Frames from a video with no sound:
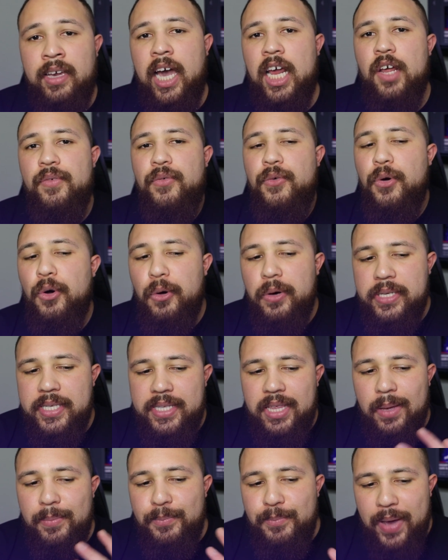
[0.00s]
And of course,
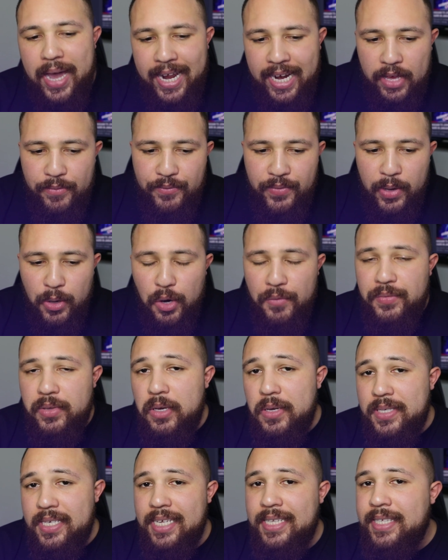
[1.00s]
the benefit of
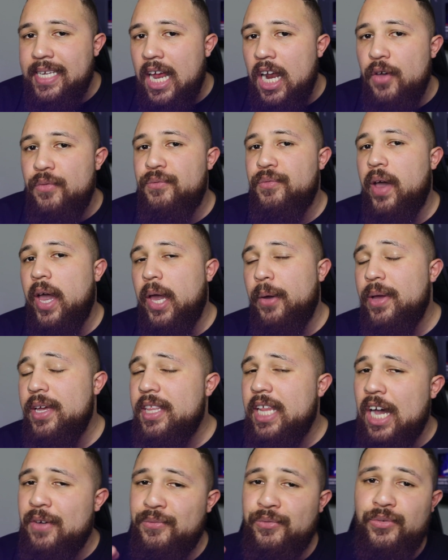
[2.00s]
using Deulofeu
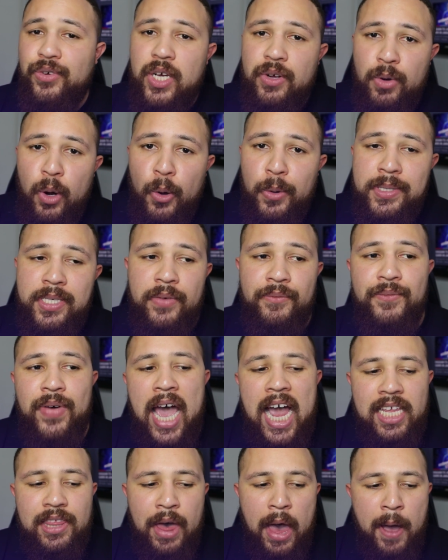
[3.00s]
in that free role is the
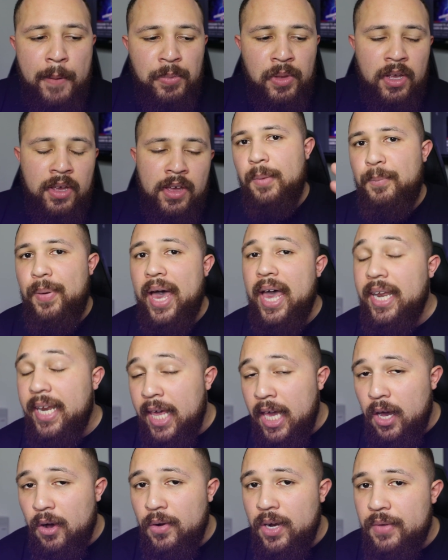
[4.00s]
fact that,
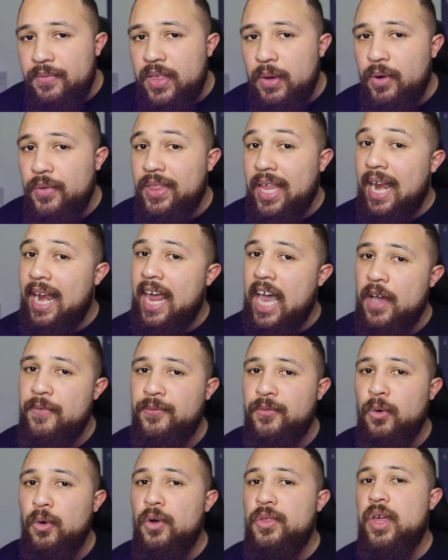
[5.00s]
depending on if they're on the
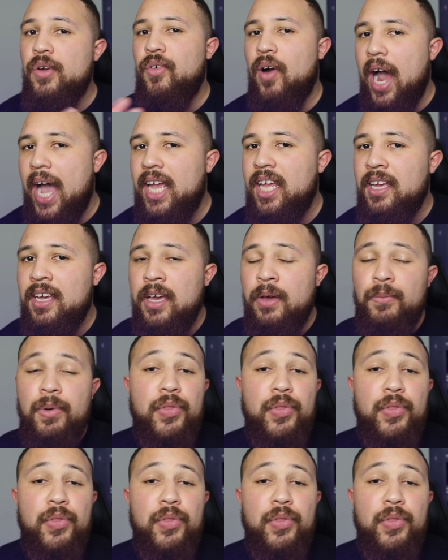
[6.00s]
left or the right,